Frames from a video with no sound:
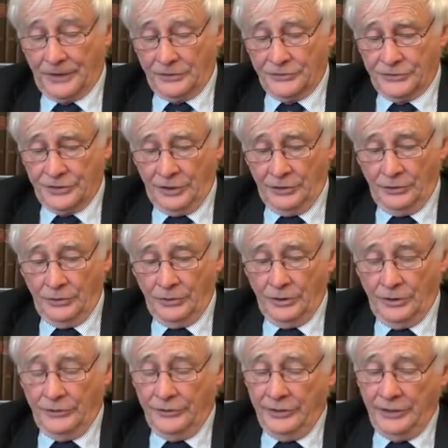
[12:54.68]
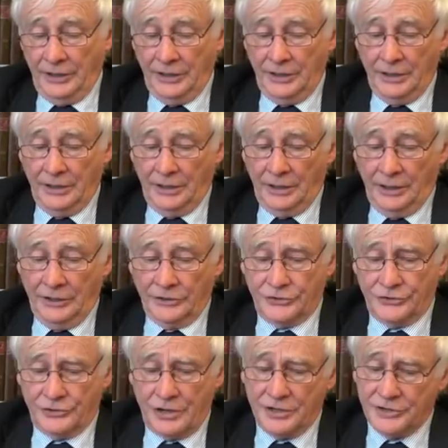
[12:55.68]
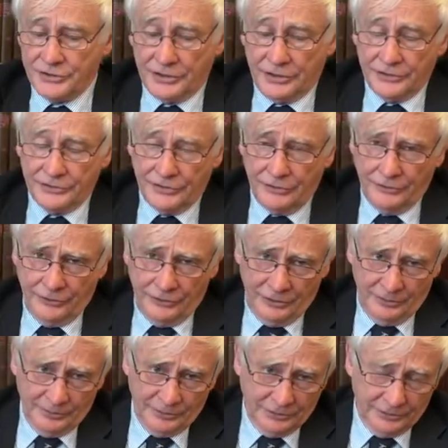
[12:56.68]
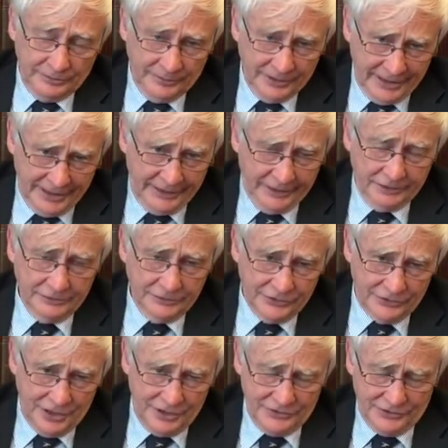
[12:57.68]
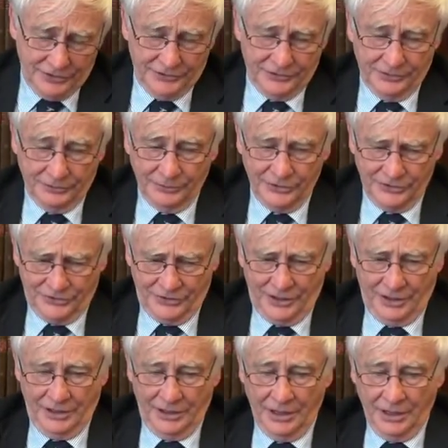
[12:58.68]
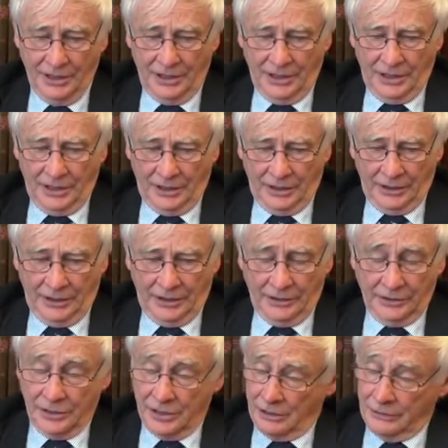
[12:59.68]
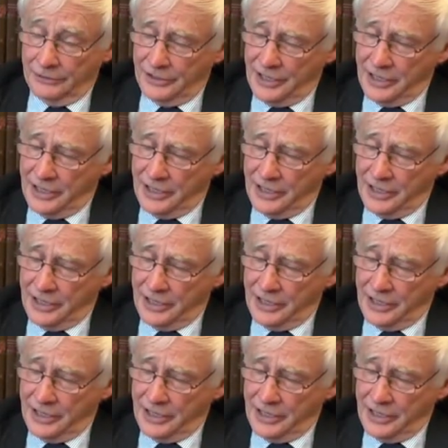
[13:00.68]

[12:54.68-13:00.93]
So the stresses, the thermal and mechanical stresses that we see in current